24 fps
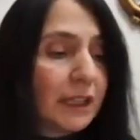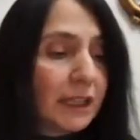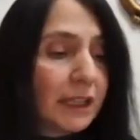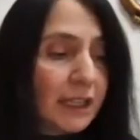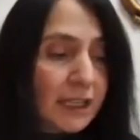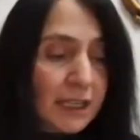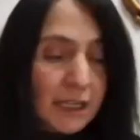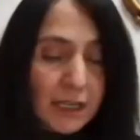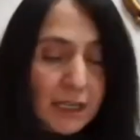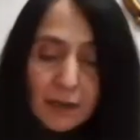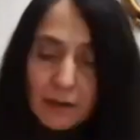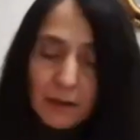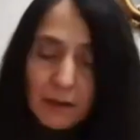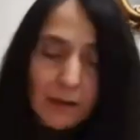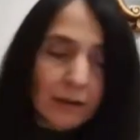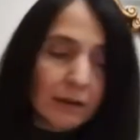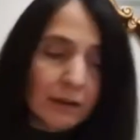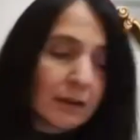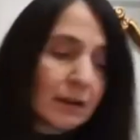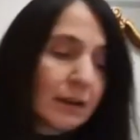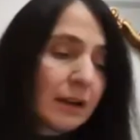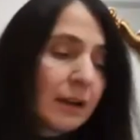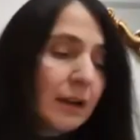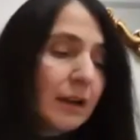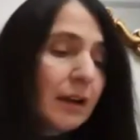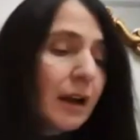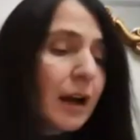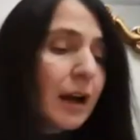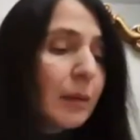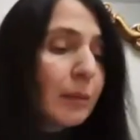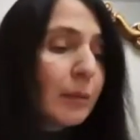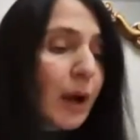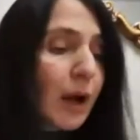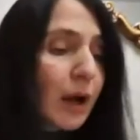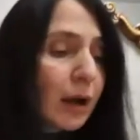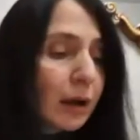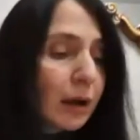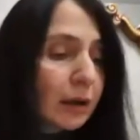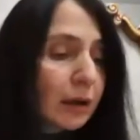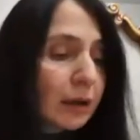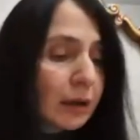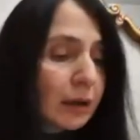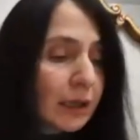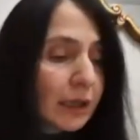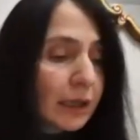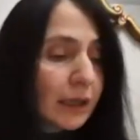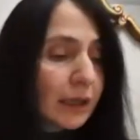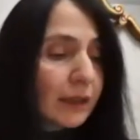here
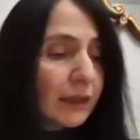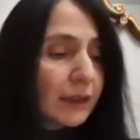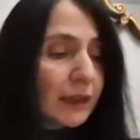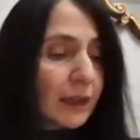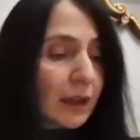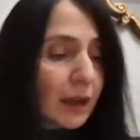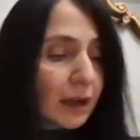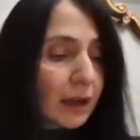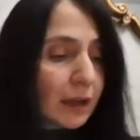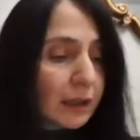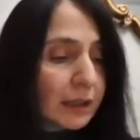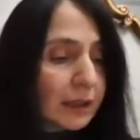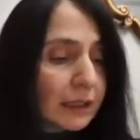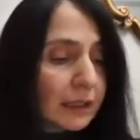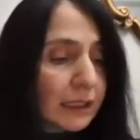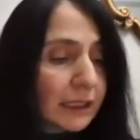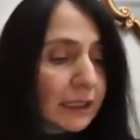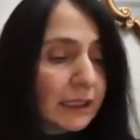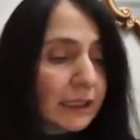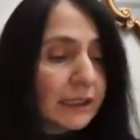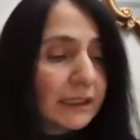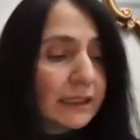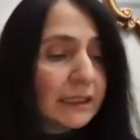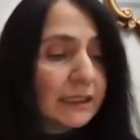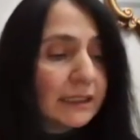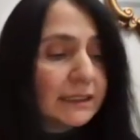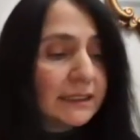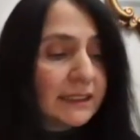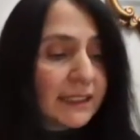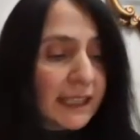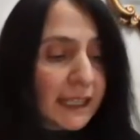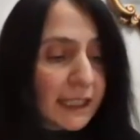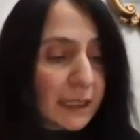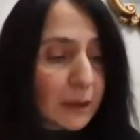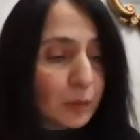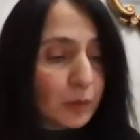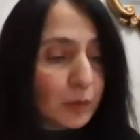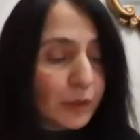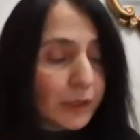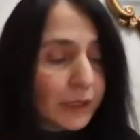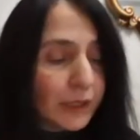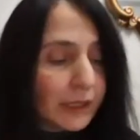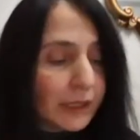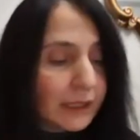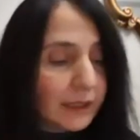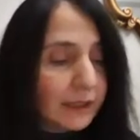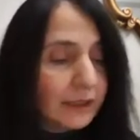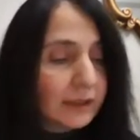among the ugly
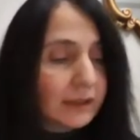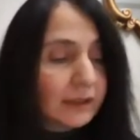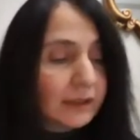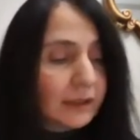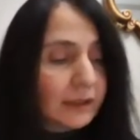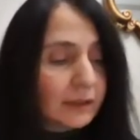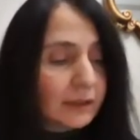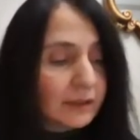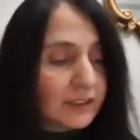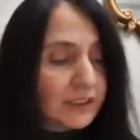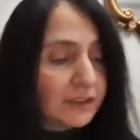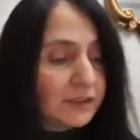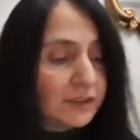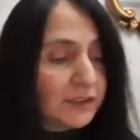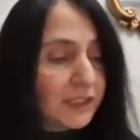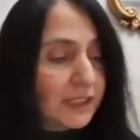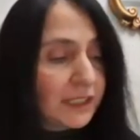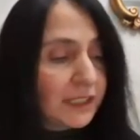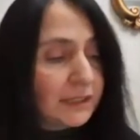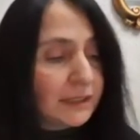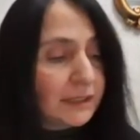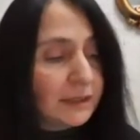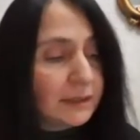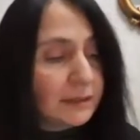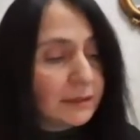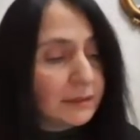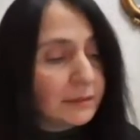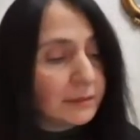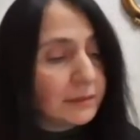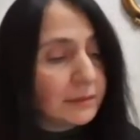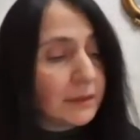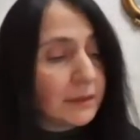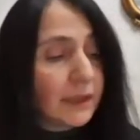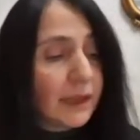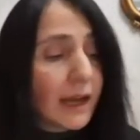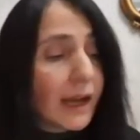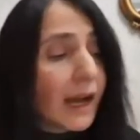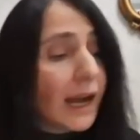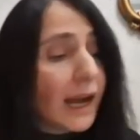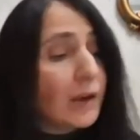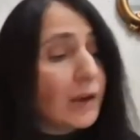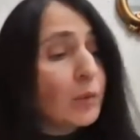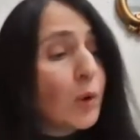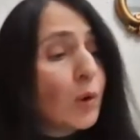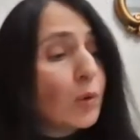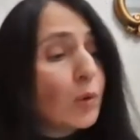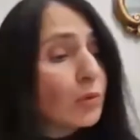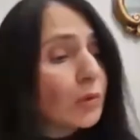debris of defeat. I
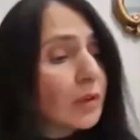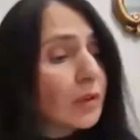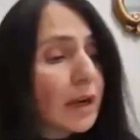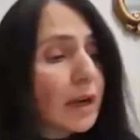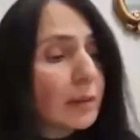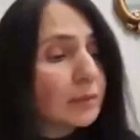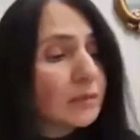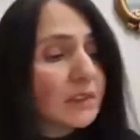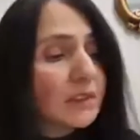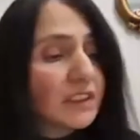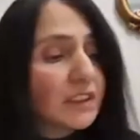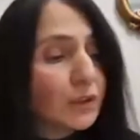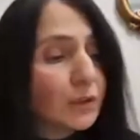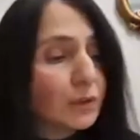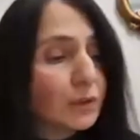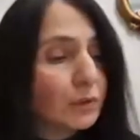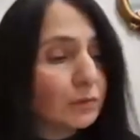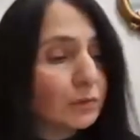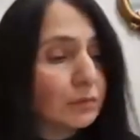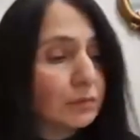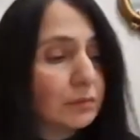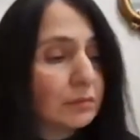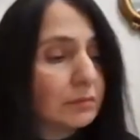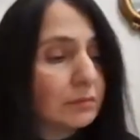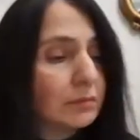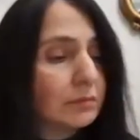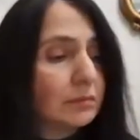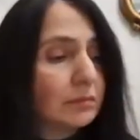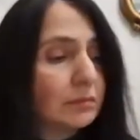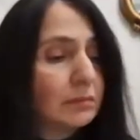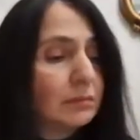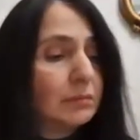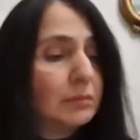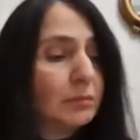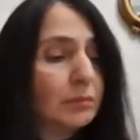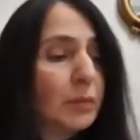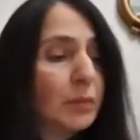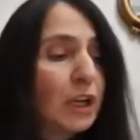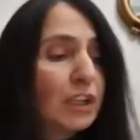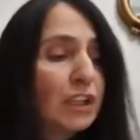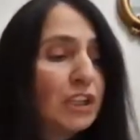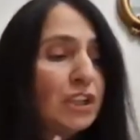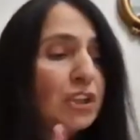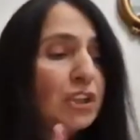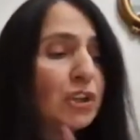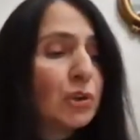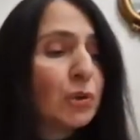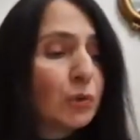won't come to you,
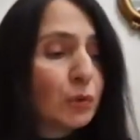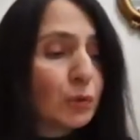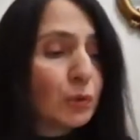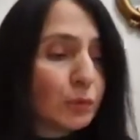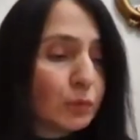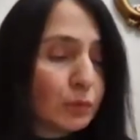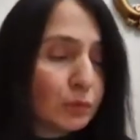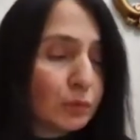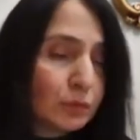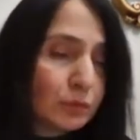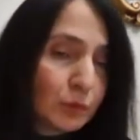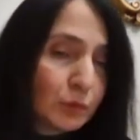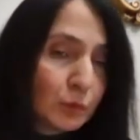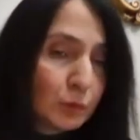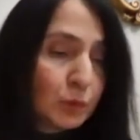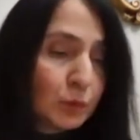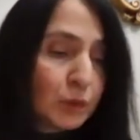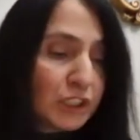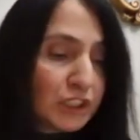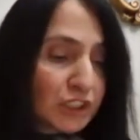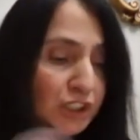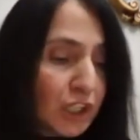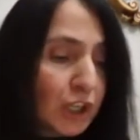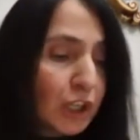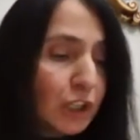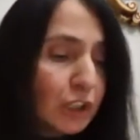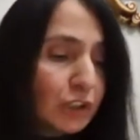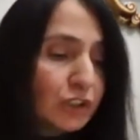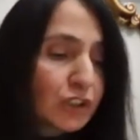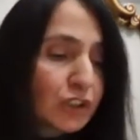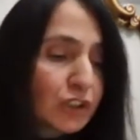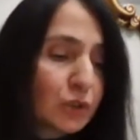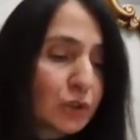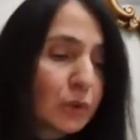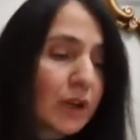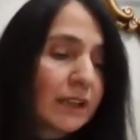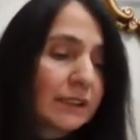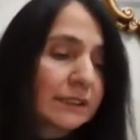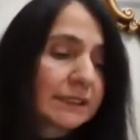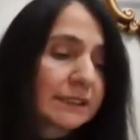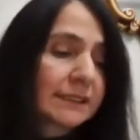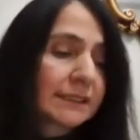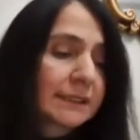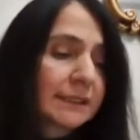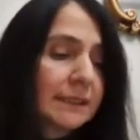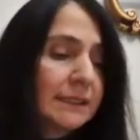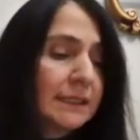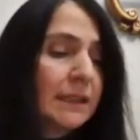but you return to
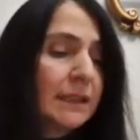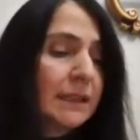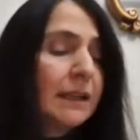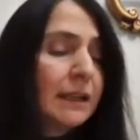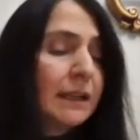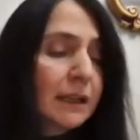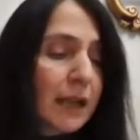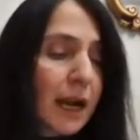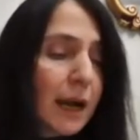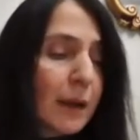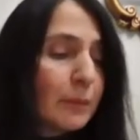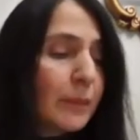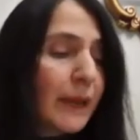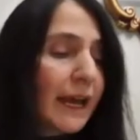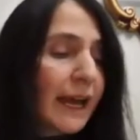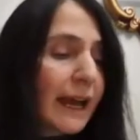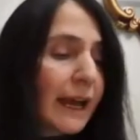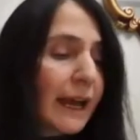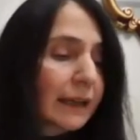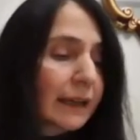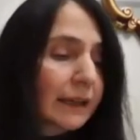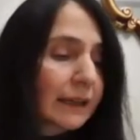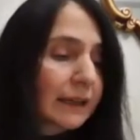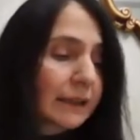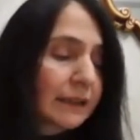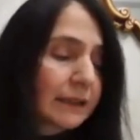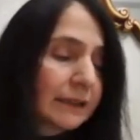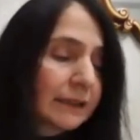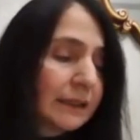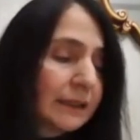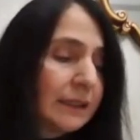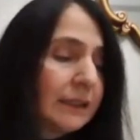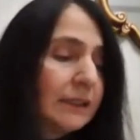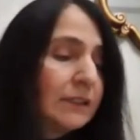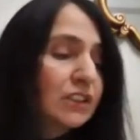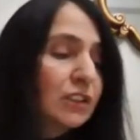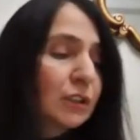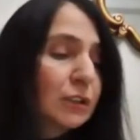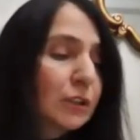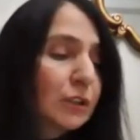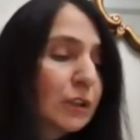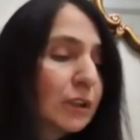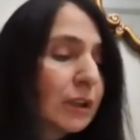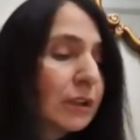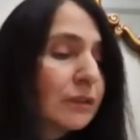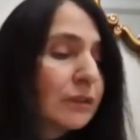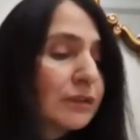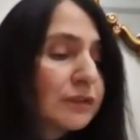us. Come back to
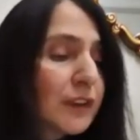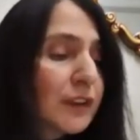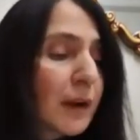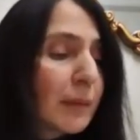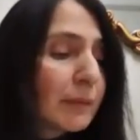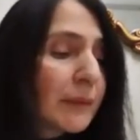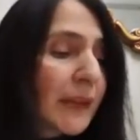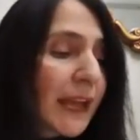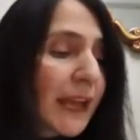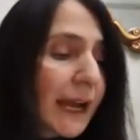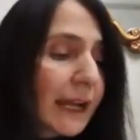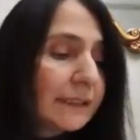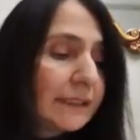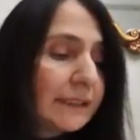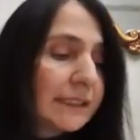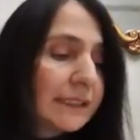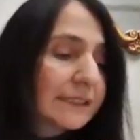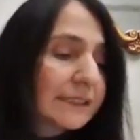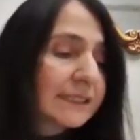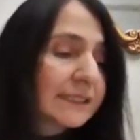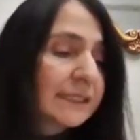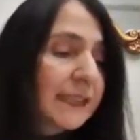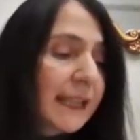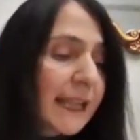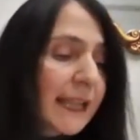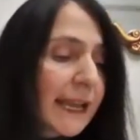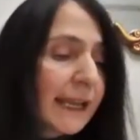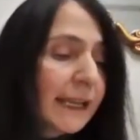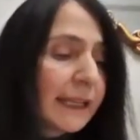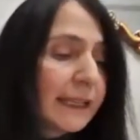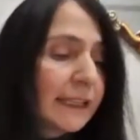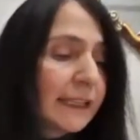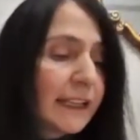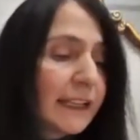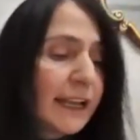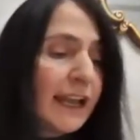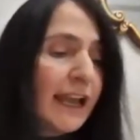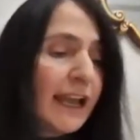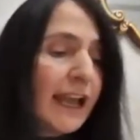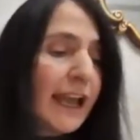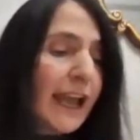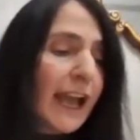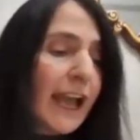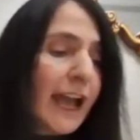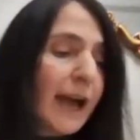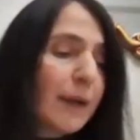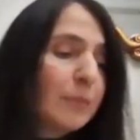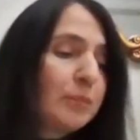learn from Nadia's leg,
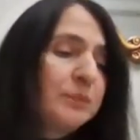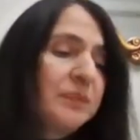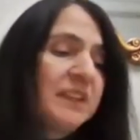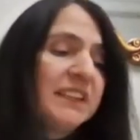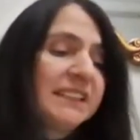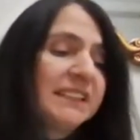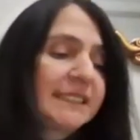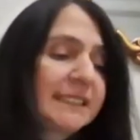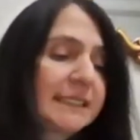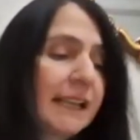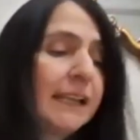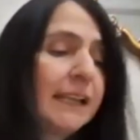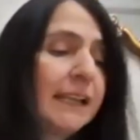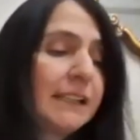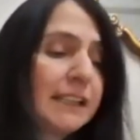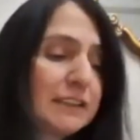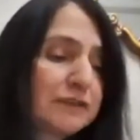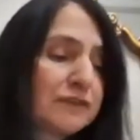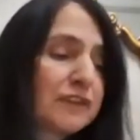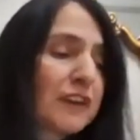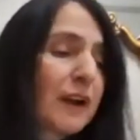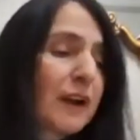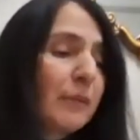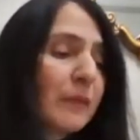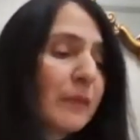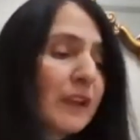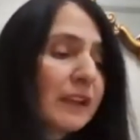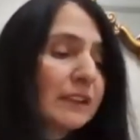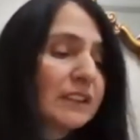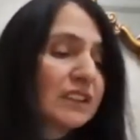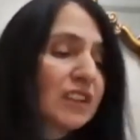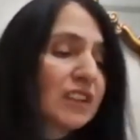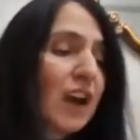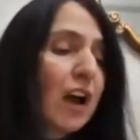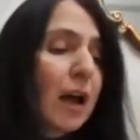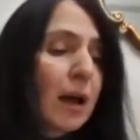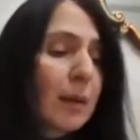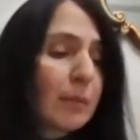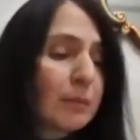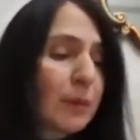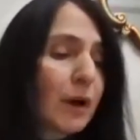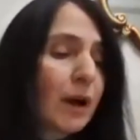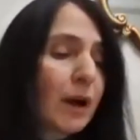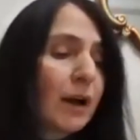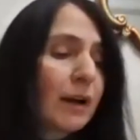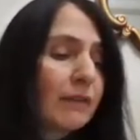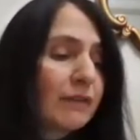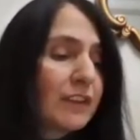amputated from the
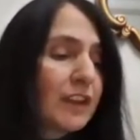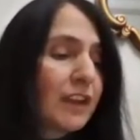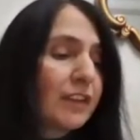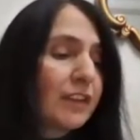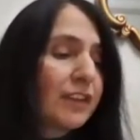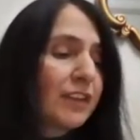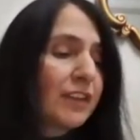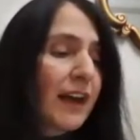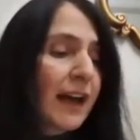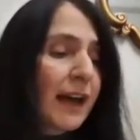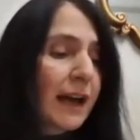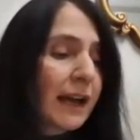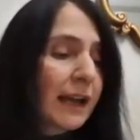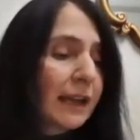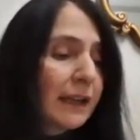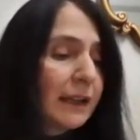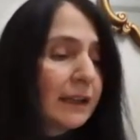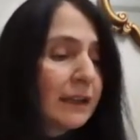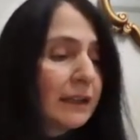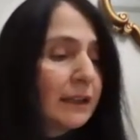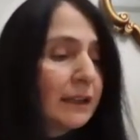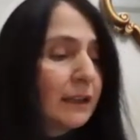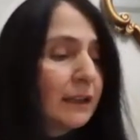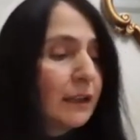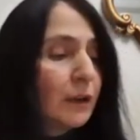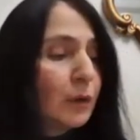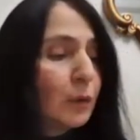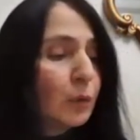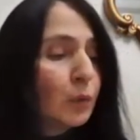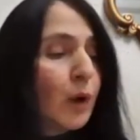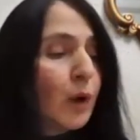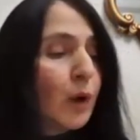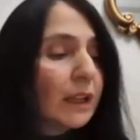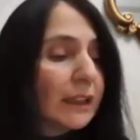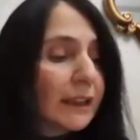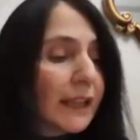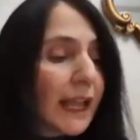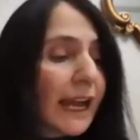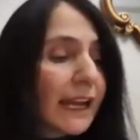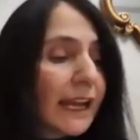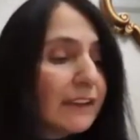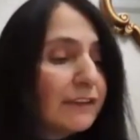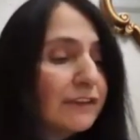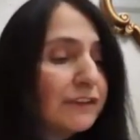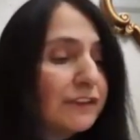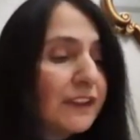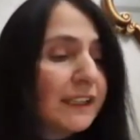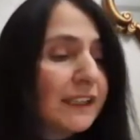top of the thigh, what
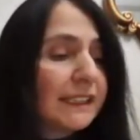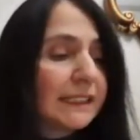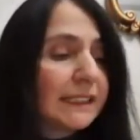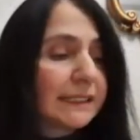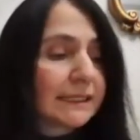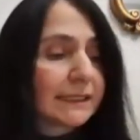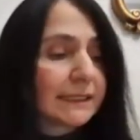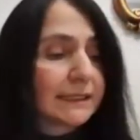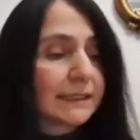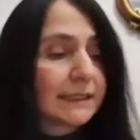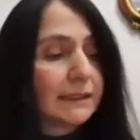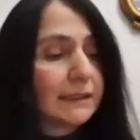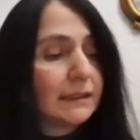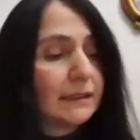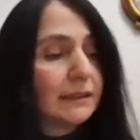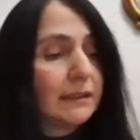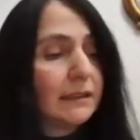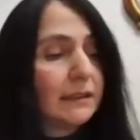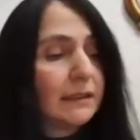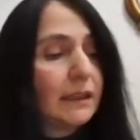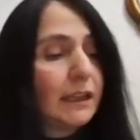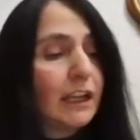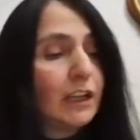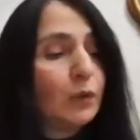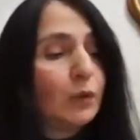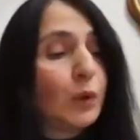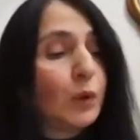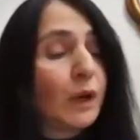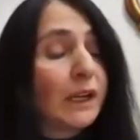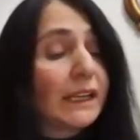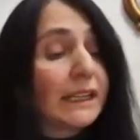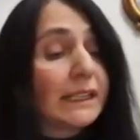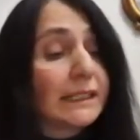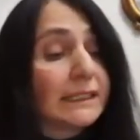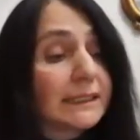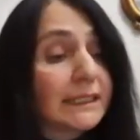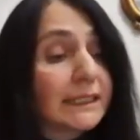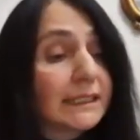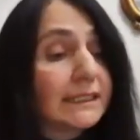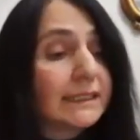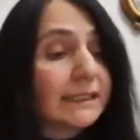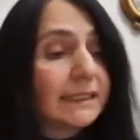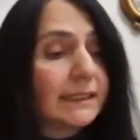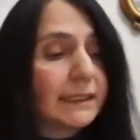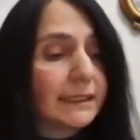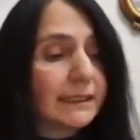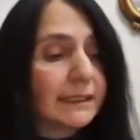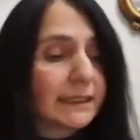life is and what
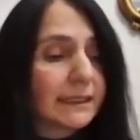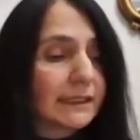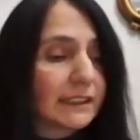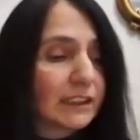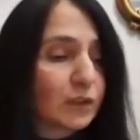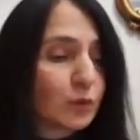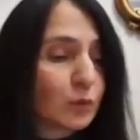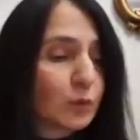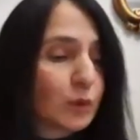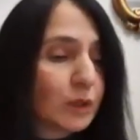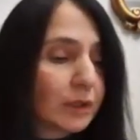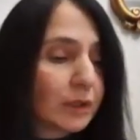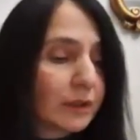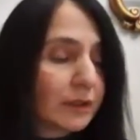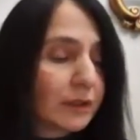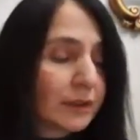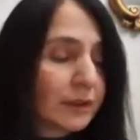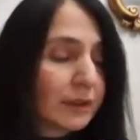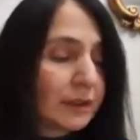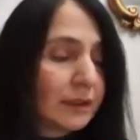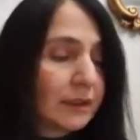existence is worth.